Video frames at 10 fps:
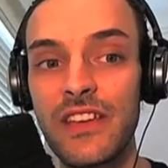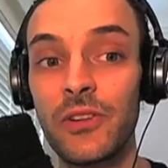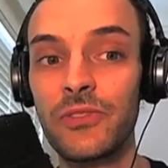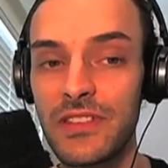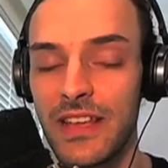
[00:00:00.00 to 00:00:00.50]

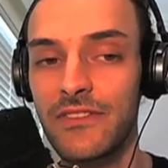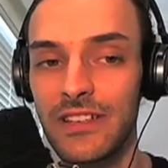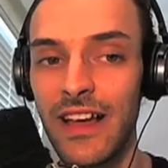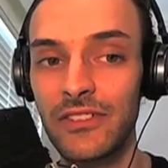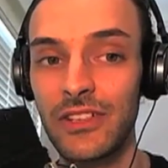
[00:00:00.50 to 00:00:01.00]
old safety
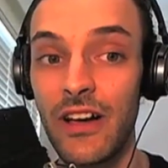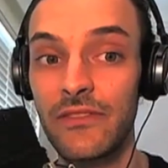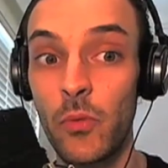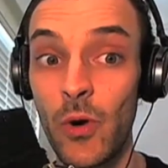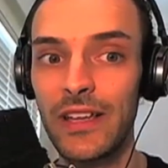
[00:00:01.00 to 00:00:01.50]
level
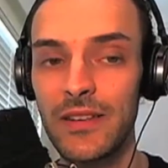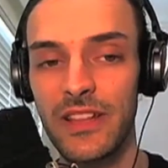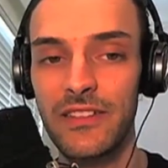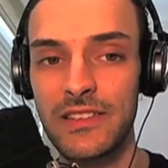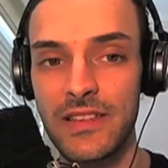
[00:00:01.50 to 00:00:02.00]
of 1
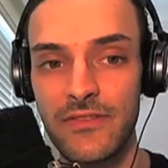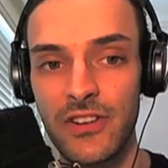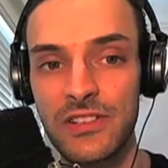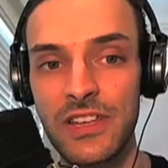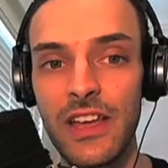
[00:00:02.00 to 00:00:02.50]

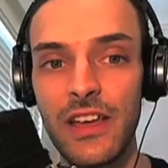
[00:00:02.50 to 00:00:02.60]
millisievert.